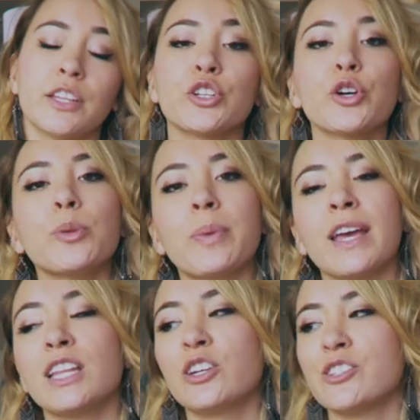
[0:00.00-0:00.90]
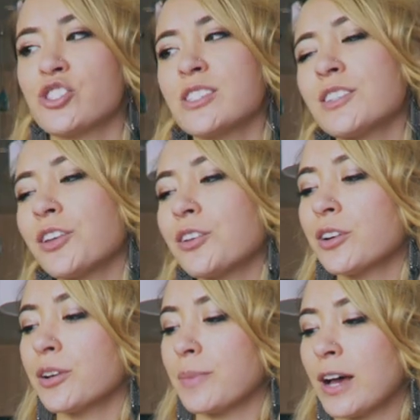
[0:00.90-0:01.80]
The total payload is just
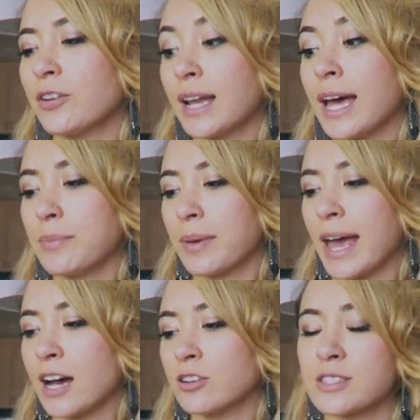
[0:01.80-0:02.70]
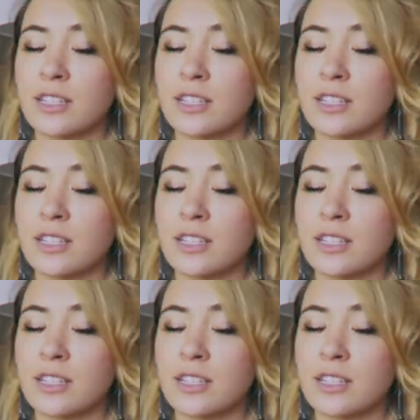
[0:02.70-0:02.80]
under about 9 pounds.